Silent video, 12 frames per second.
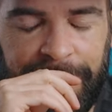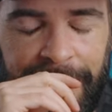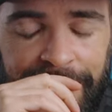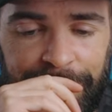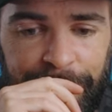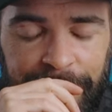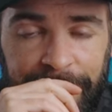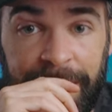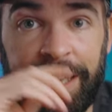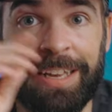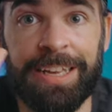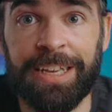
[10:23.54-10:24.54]
Anyway,
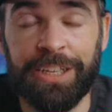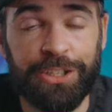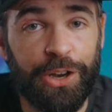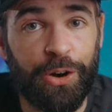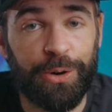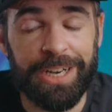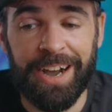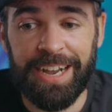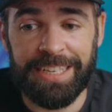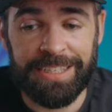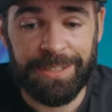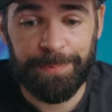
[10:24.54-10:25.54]
so
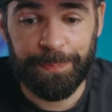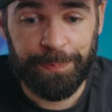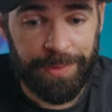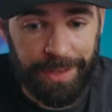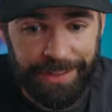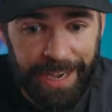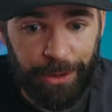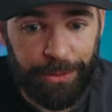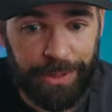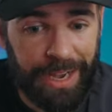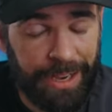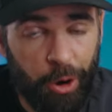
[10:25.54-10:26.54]
guys,
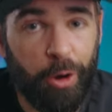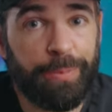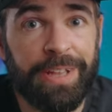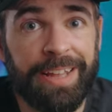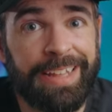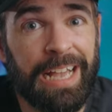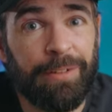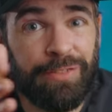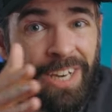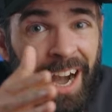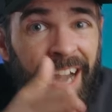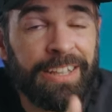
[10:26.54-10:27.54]
now I hope that I've
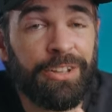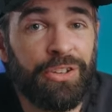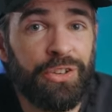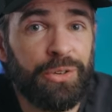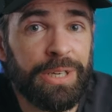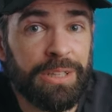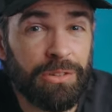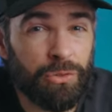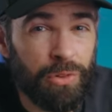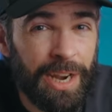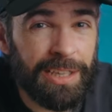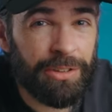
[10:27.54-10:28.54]
guided you in the
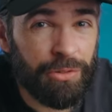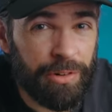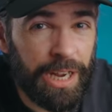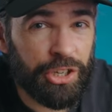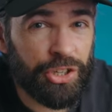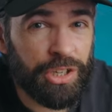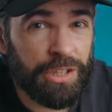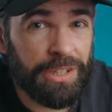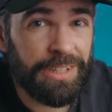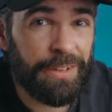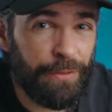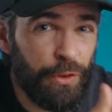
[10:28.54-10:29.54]
right
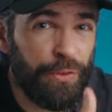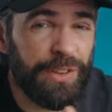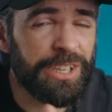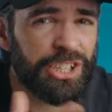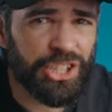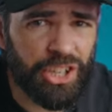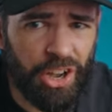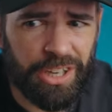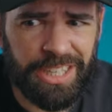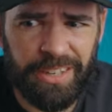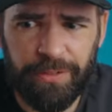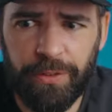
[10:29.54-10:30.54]
direction. If you feel
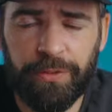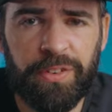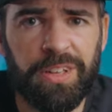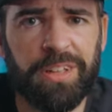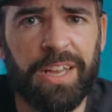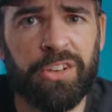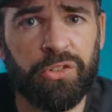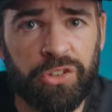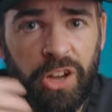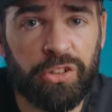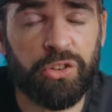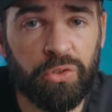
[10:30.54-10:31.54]
stuck, if you feel like you're
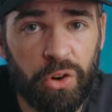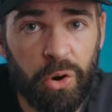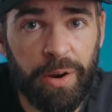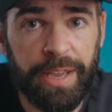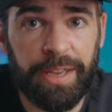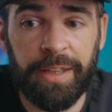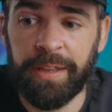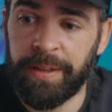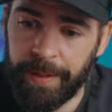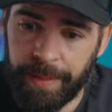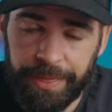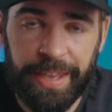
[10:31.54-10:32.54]
not growing,
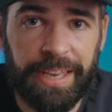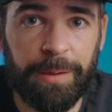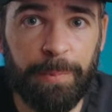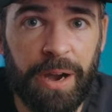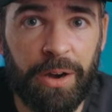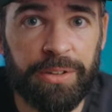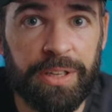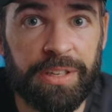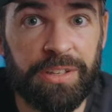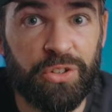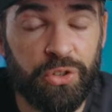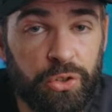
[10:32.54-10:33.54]
think about
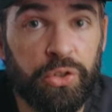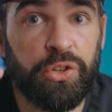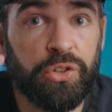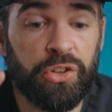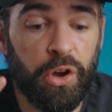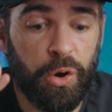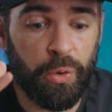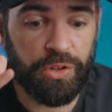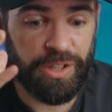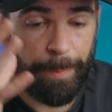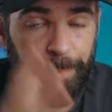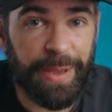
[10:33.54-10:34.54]
it. Do you know
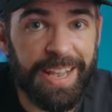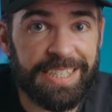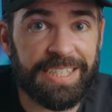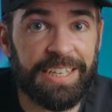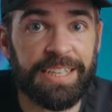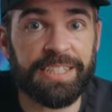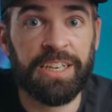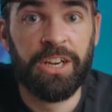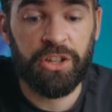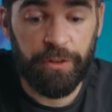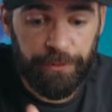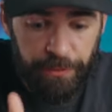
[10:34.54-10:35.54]
the basics,
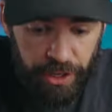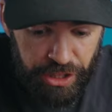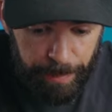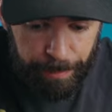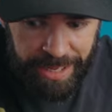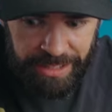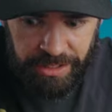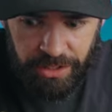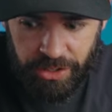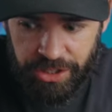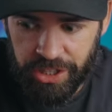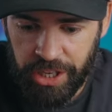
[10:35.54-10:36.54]
the
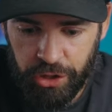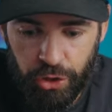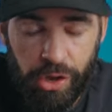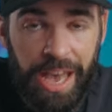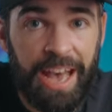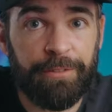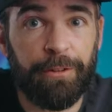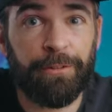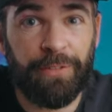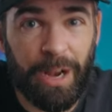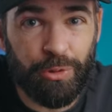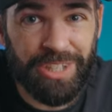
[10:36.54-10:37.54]
fundamentals? Do you have a
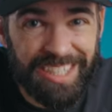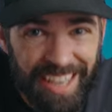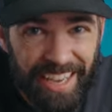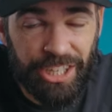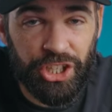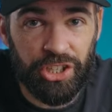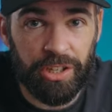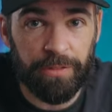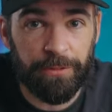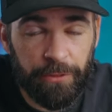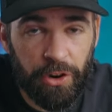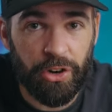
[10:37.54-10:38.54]
foundation
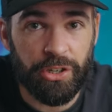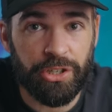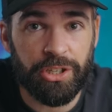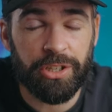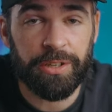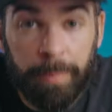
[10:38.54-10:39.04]
first?